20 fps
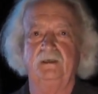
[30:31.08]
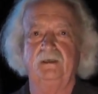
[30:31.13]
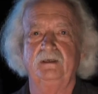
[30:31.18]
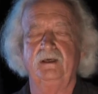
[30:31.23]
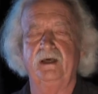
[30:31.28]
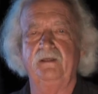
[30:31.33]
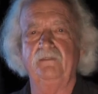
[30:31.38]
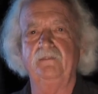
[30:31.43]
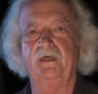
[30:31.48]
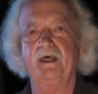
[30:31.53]

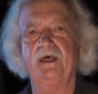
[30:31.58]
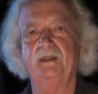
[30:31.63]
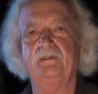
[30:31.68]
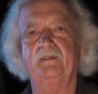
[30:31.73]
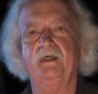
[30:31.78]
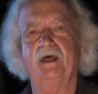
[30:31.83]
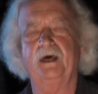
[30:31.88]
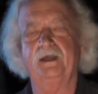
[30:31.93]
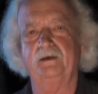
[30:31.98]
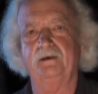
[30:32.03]
And then
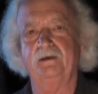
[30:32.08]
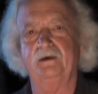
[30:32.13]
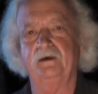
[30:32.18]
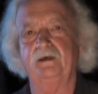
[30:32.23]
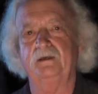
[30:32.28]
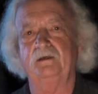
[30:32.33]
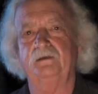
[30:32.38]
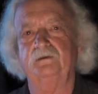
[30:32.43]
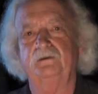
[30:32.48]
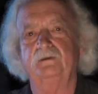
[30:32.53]
that
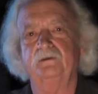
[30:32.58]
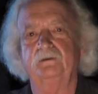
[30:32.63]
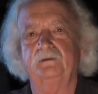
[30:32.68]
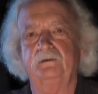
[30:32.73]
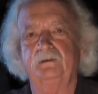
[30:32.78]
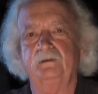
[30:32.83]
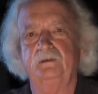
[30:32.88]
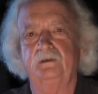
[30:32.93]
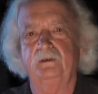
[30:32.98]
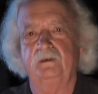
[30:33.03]
night,
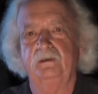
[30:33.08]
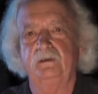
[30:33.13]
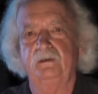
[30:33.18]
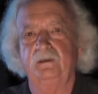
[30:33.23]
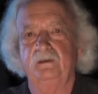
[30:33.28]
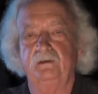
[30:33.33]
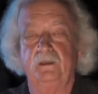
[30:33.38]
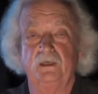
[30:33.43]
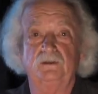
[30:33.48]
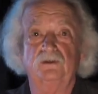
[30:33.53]
they